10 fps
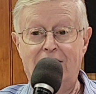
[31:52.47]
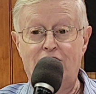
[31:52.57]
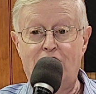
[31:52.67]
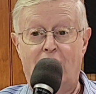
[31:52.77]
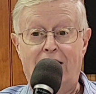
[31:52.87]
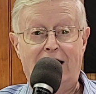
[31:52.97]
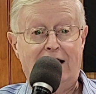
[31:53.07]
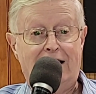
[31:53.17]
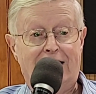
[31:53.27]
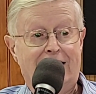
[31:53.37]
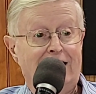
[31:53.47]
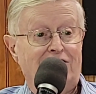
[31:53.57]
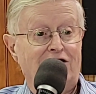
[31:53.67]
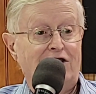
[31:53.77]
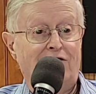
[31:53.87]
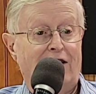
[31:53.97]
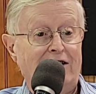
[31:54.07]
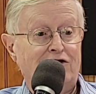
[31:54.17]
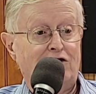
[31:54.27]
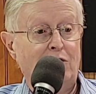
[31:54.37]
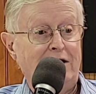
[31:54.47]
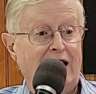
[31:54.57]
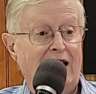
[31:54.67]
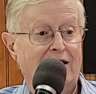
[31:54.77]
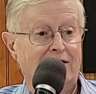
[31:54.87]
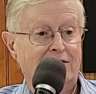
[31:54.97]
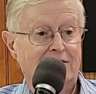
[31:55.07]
So, this is advice to a dad.